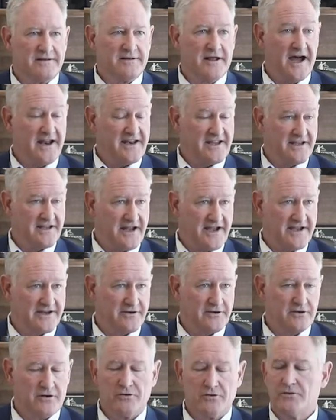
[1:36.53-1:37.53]
not in
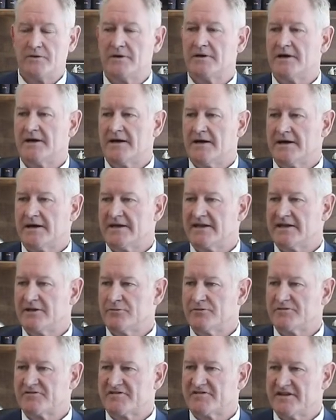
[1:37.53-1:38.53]
Idaho. He
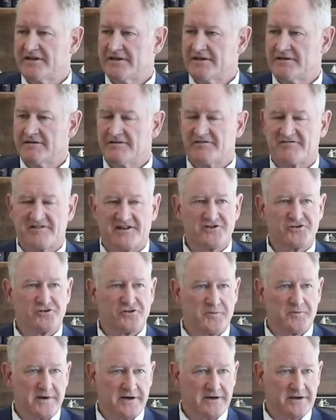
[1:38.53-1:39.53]
was in
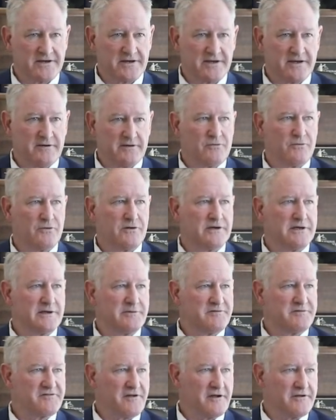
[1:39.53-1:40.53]
Central America where
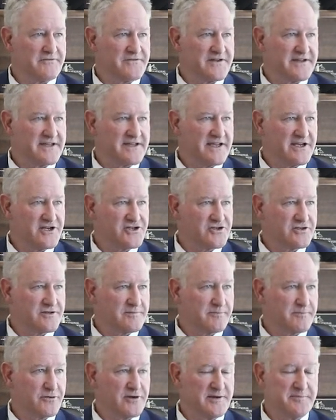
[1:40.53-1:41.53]
he was on a
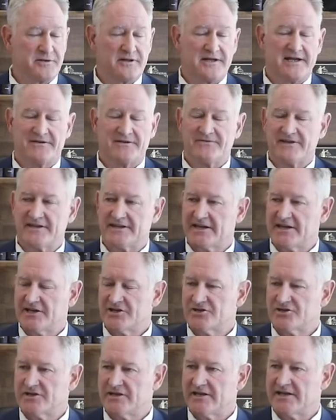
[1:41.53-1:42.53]
vacation, pre-planned
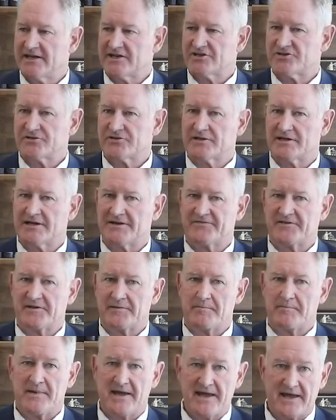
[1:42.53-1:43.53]
vacation. He actually left
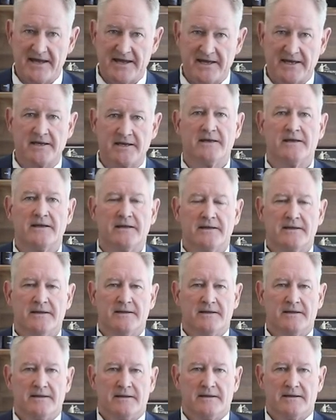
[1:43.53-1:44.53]
in May,
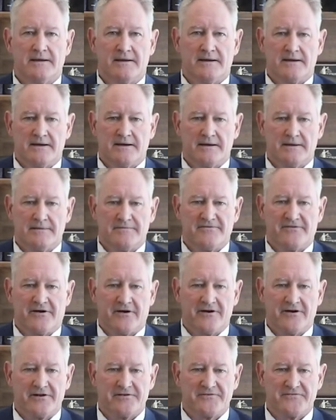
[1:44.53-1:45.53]

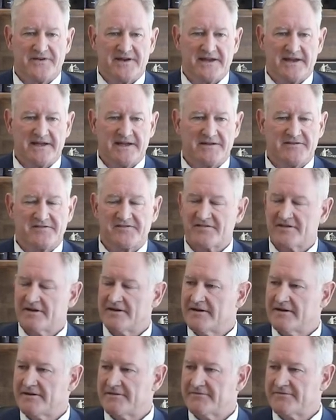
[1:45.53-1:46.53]
far in advance
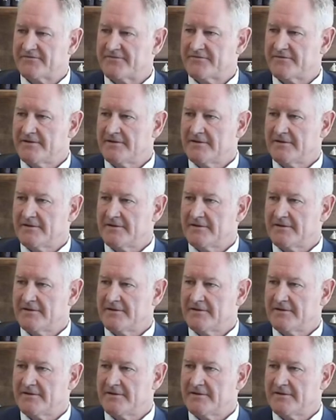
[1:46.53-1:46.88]
of